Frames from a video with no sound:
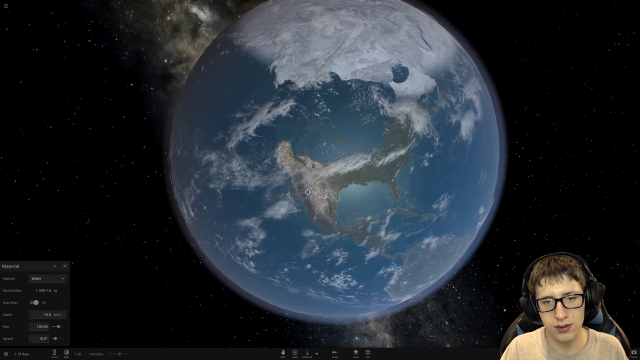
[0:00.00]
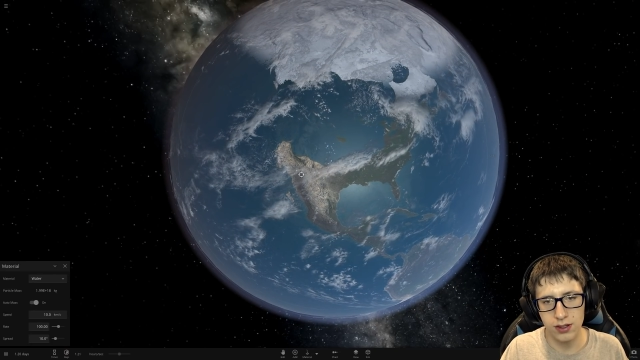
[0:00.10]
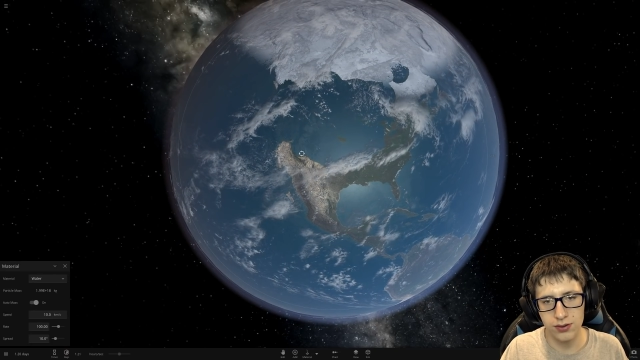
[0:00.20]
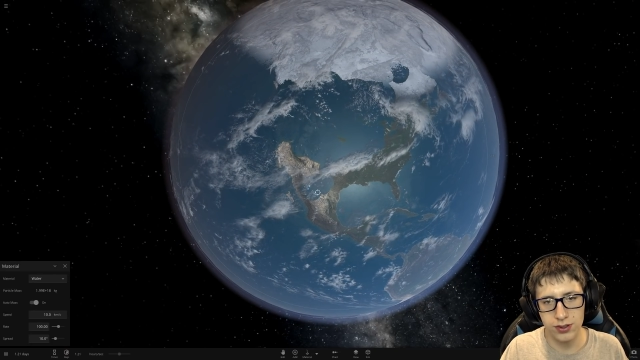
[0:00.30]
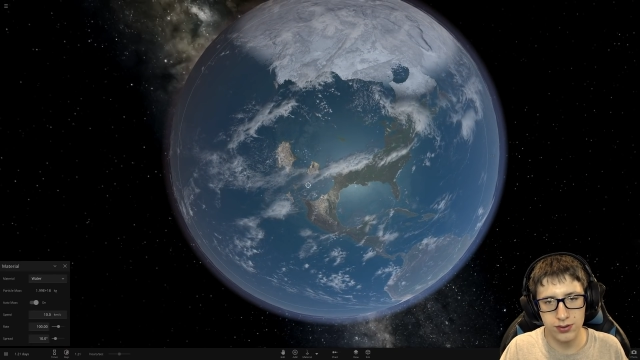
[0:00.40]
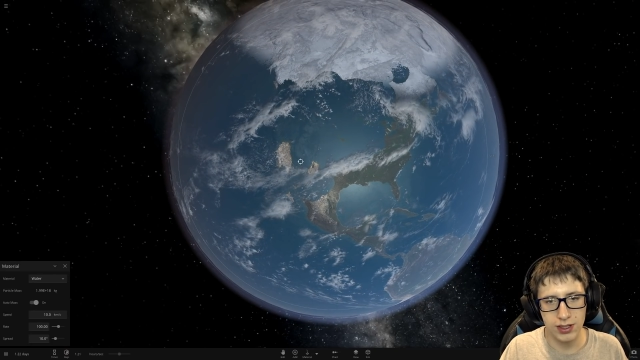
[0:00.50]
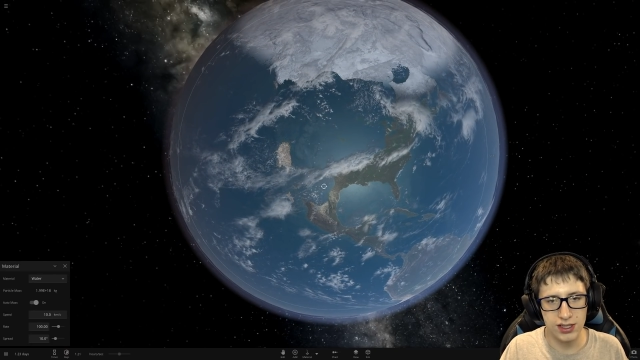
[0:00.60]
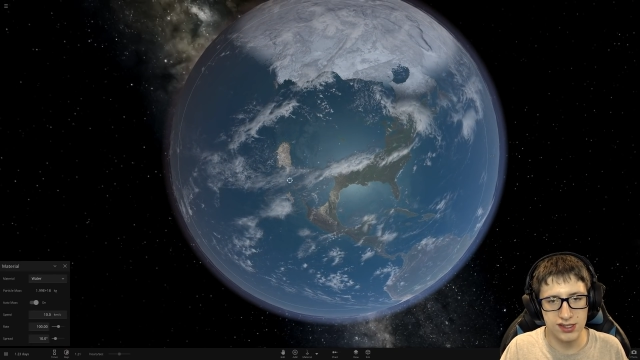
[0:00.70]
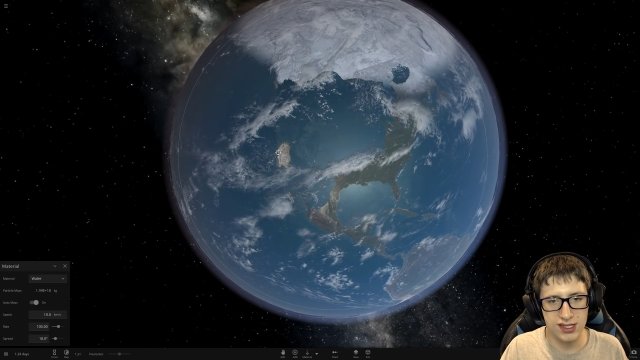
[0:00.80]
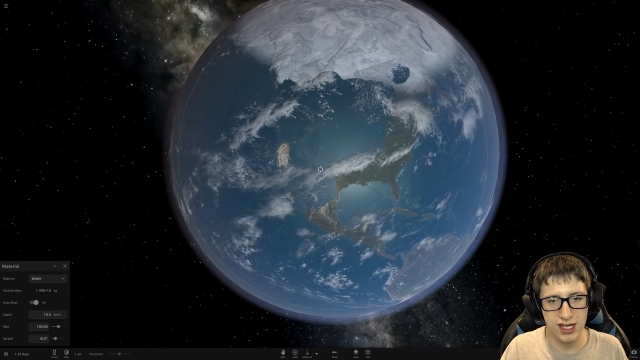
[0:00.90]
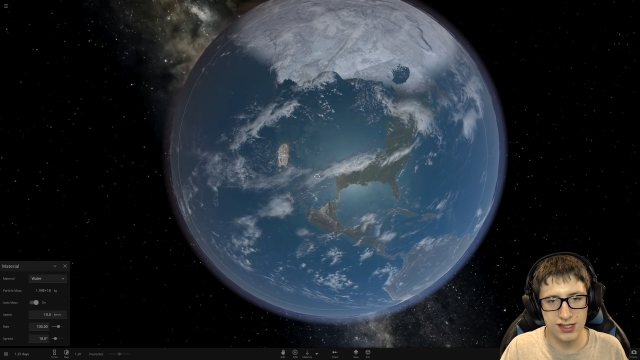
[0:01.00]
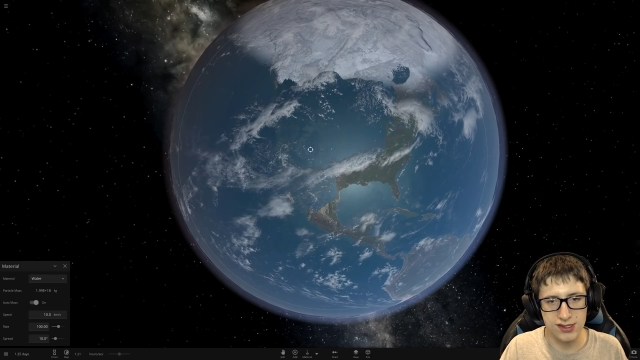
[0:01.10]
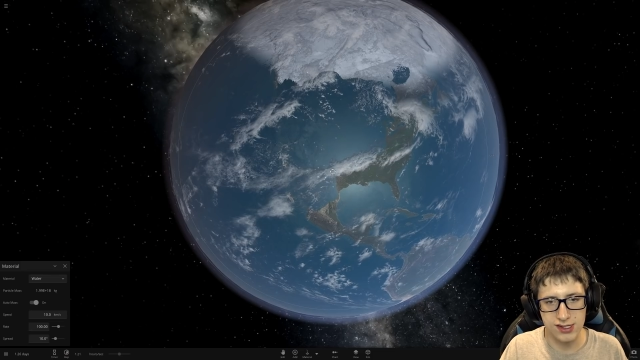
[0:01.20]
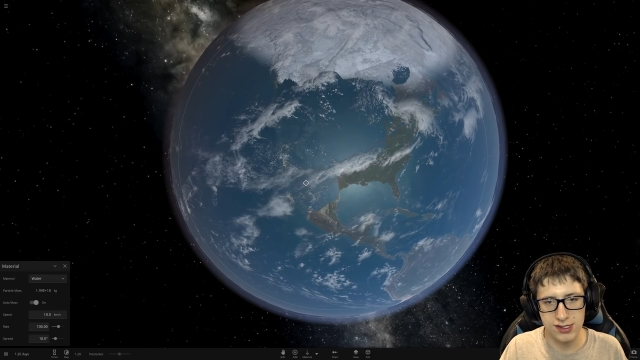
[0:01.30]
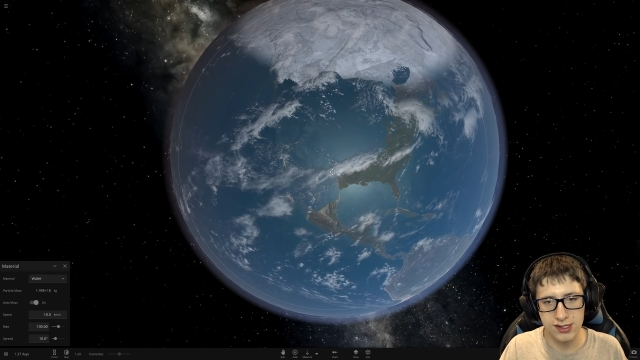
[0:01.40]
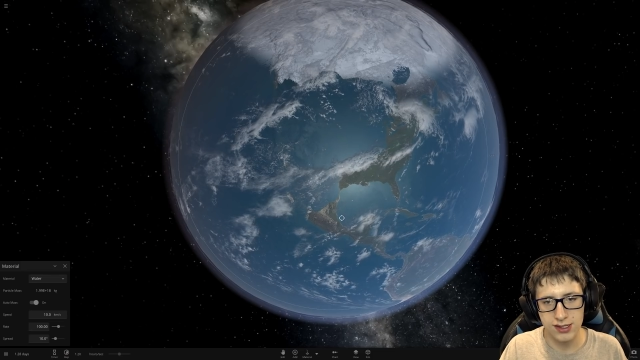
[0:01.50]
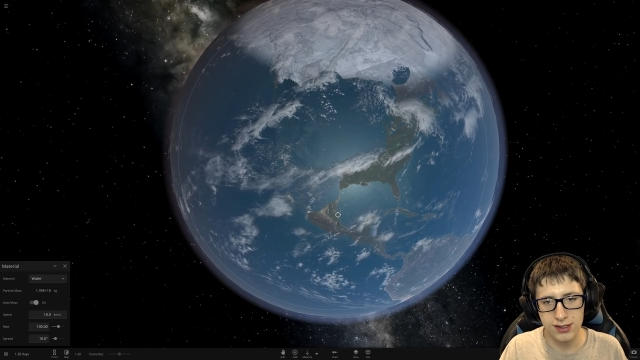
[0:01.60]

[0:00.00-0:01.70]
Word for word: Oh, United States.